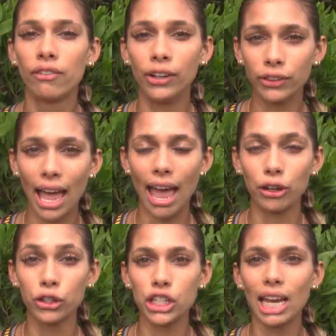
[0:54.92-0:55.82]
feel that
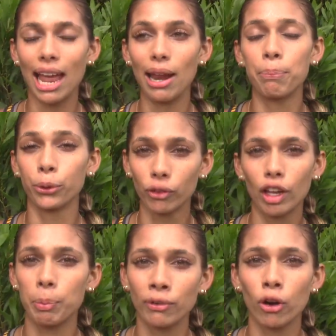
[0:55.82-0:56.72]
energy and improve
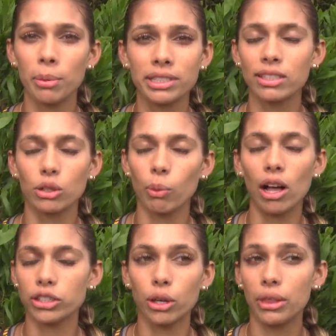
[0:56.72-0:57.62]
their performances as
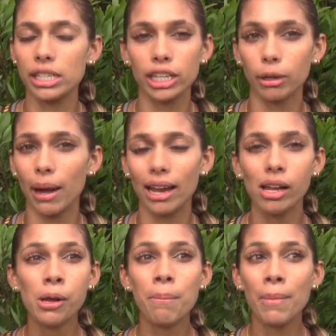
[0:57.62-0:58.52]
well. So this year my
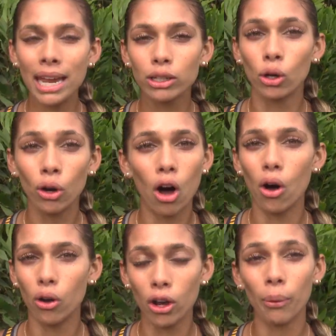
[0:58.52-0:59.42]
main goal
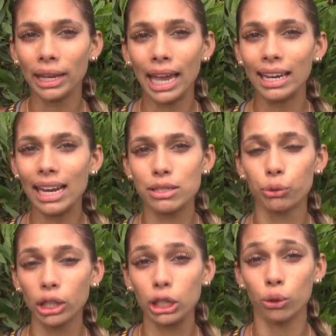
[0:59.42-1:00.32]
going in is
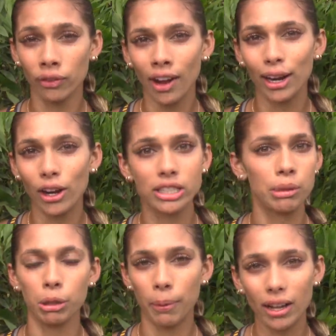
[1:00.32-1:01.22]
really unifying our team
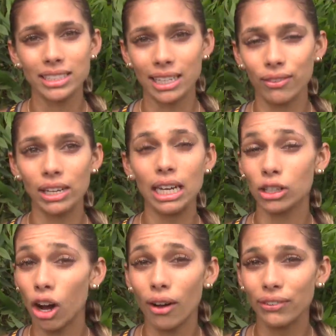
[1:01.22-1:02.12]
with positivity and
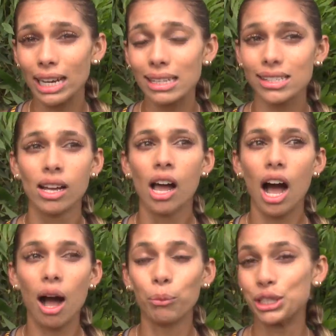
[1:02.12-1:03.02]
confidence,
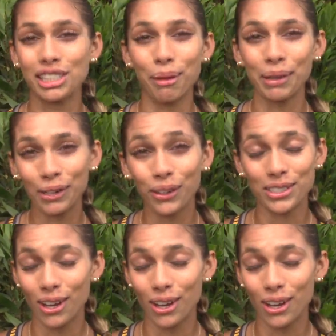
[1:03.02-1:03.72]
um, which is something girls